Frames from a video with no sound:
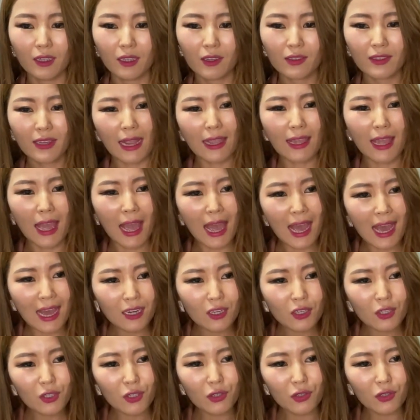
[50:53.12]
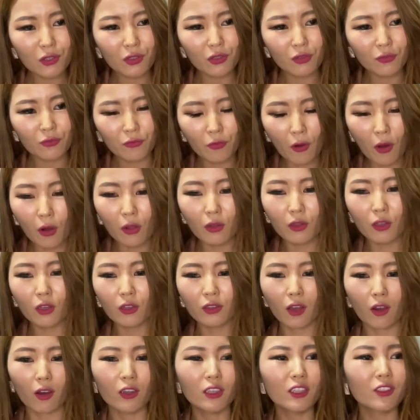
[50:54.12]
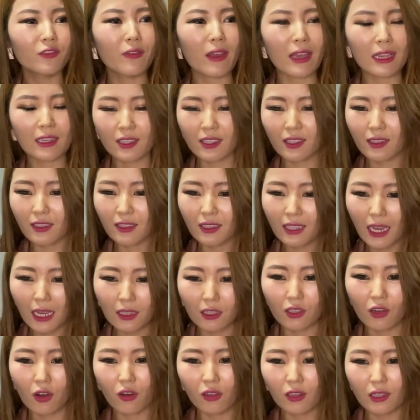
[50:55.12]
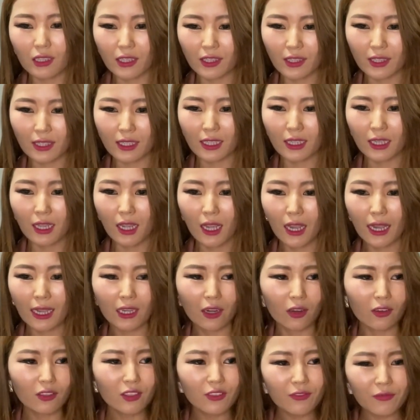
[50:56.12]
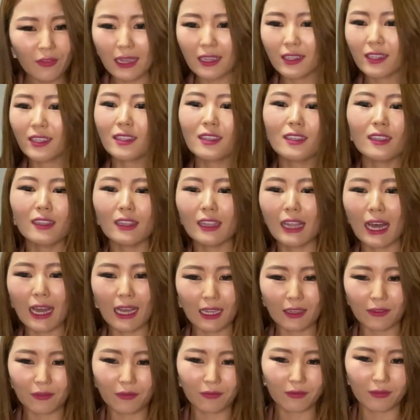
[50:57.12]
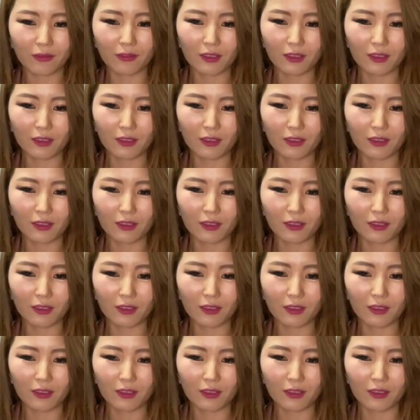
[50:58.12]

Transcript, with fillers: because I mm had to follow the advanced technology and advance mm-hmm. the life.